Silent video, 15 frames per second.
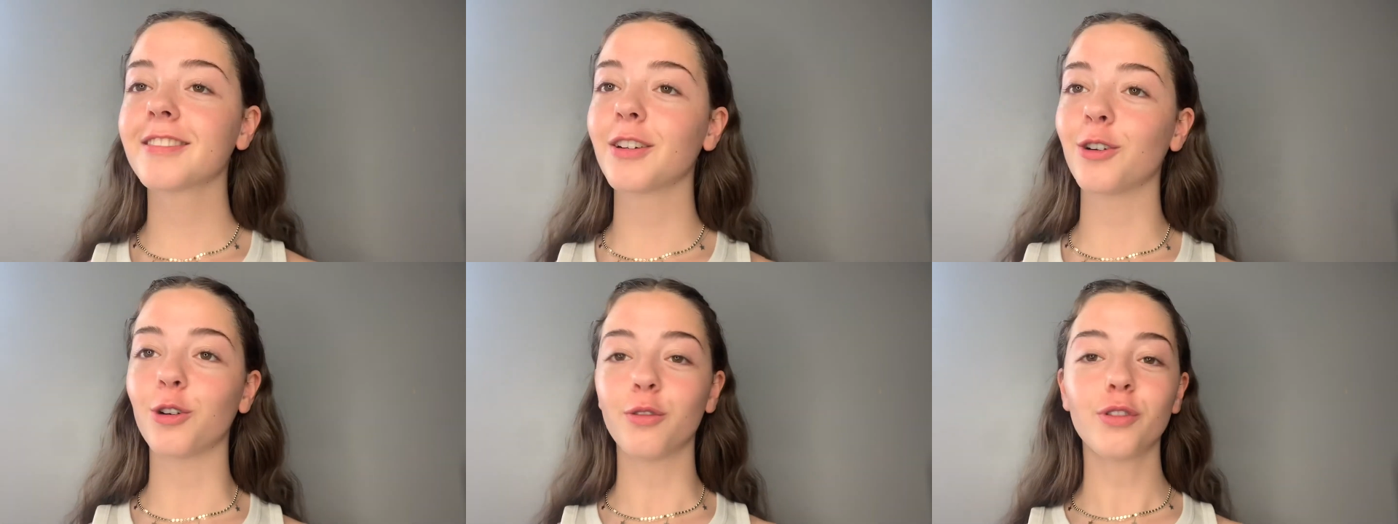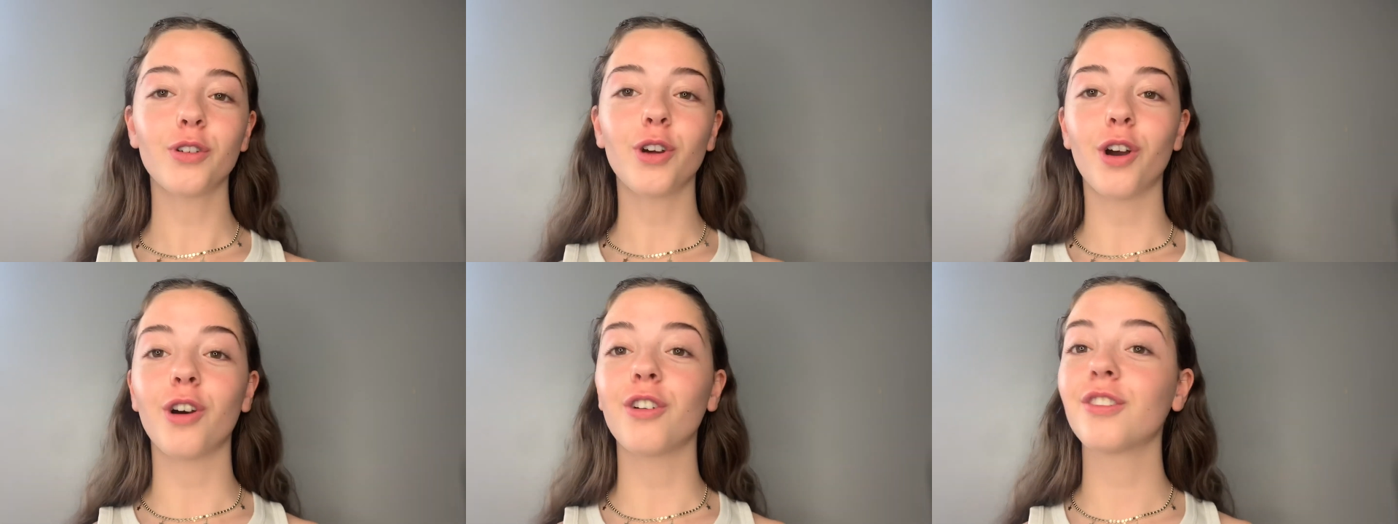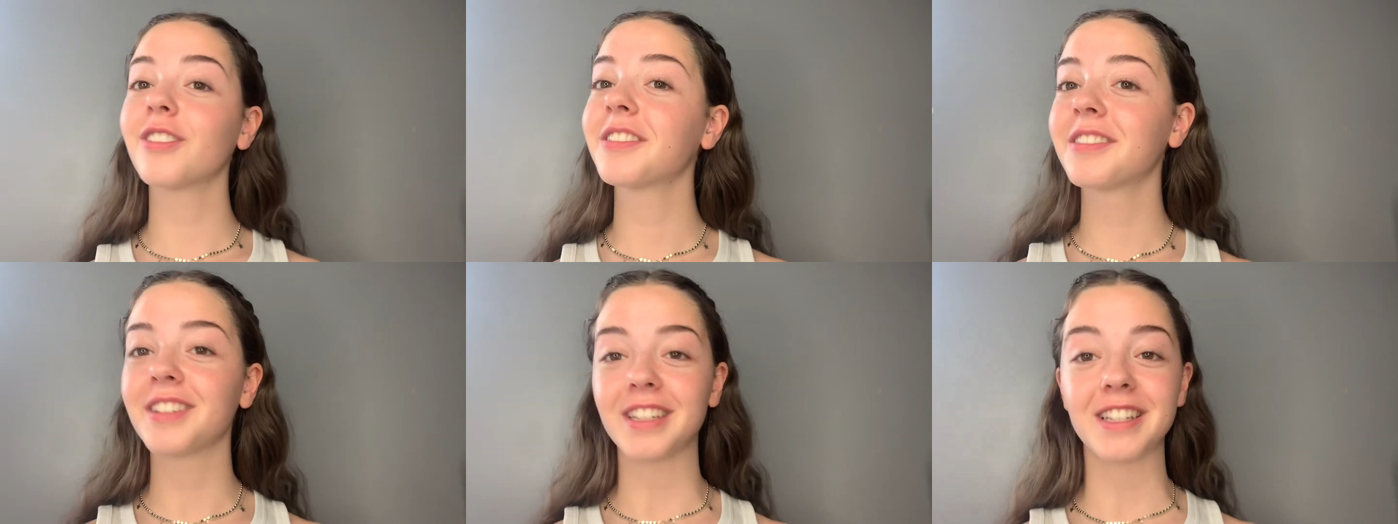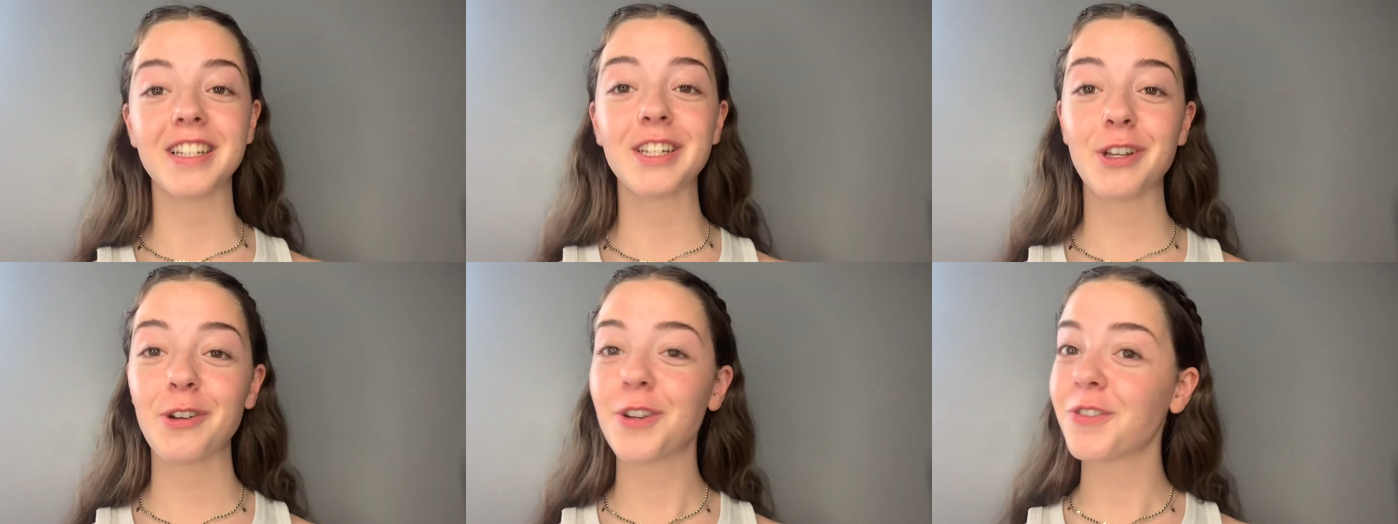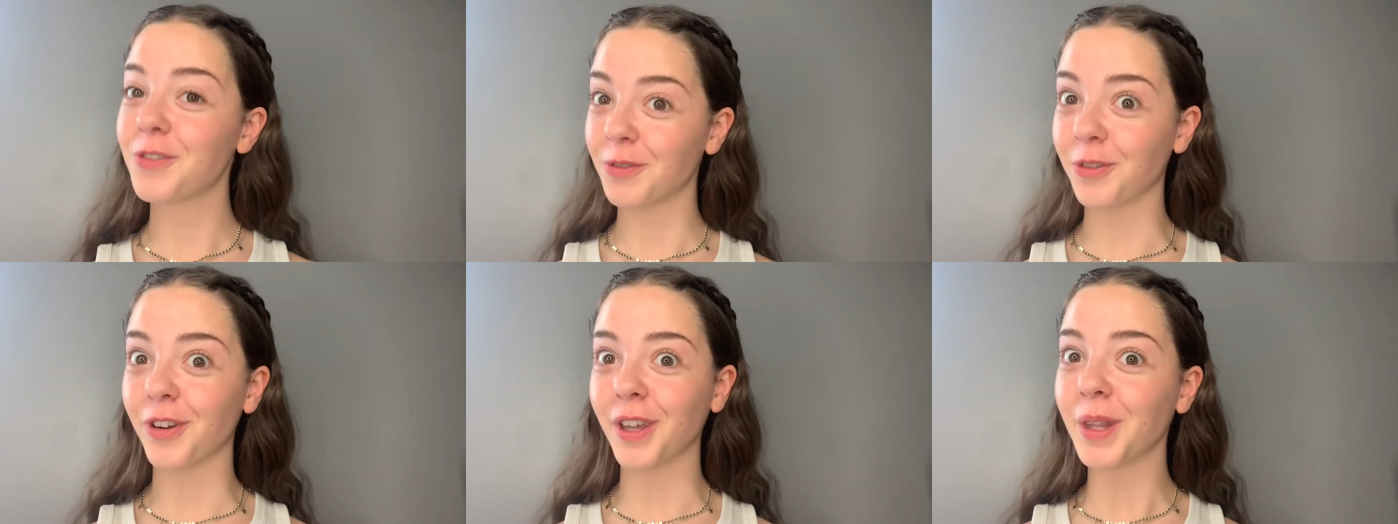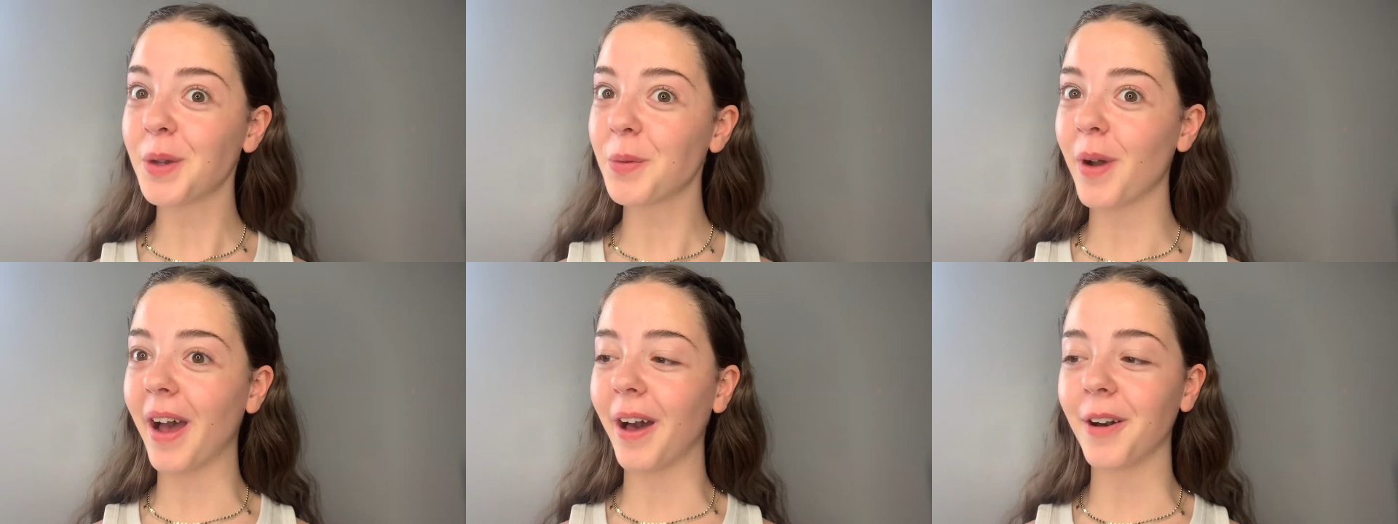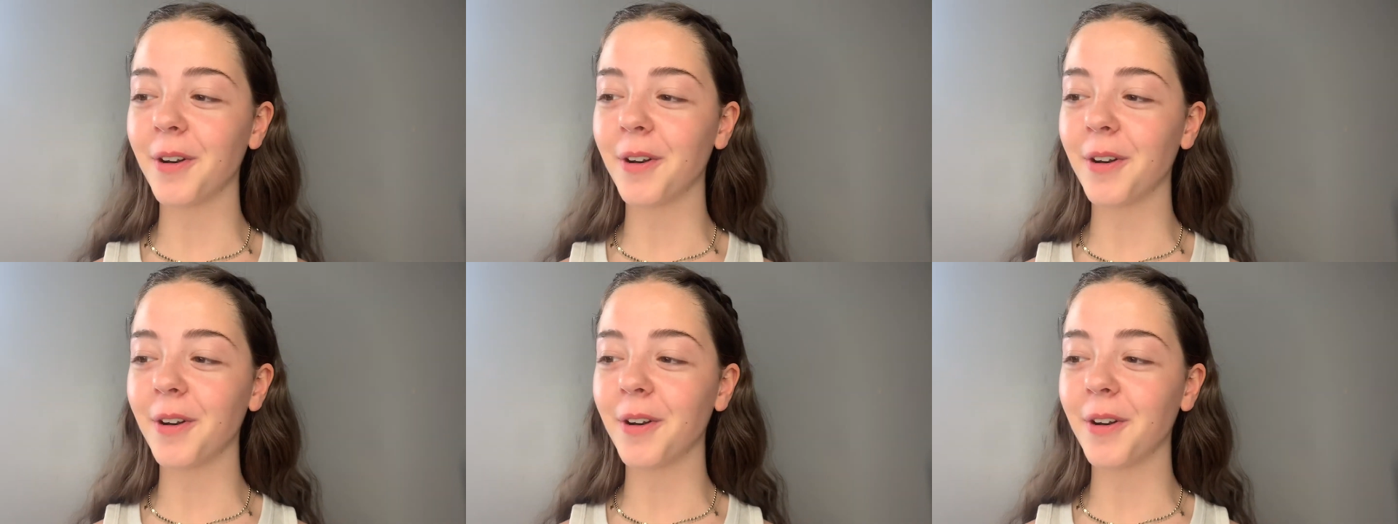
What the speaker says: Overall, this is going really well.